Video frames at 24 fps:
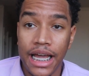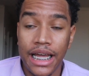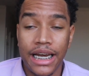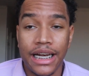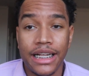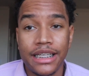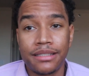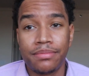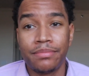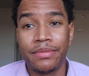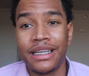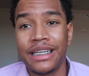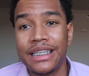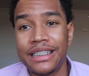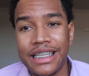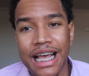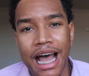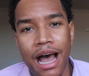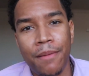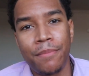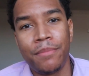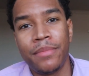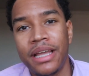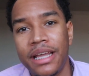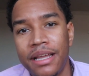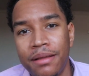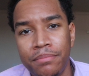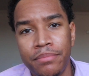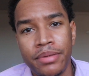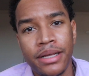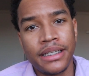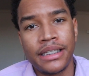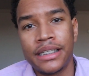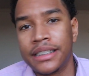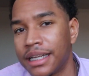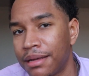and this means I mean
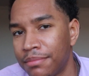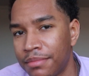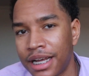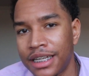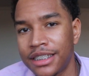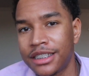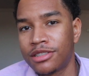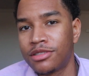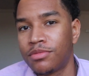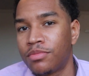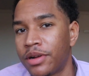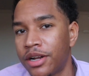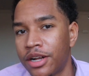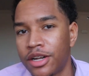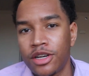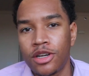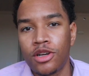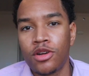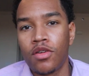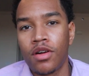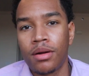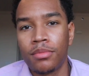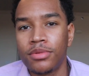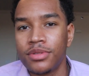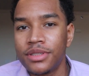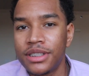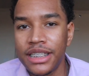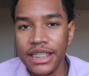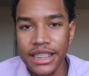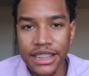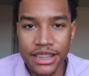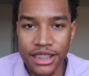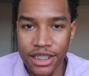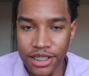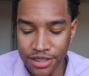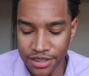business. I'm not just wearing a normal
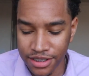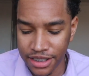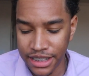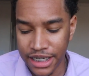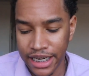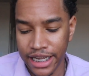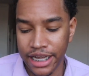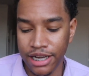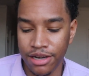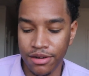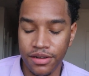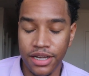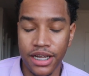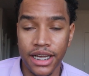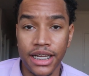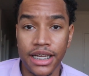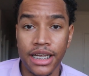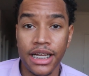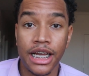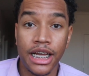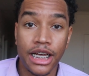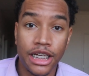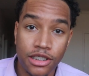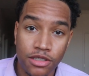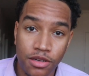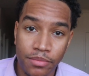t-shirt today, okay?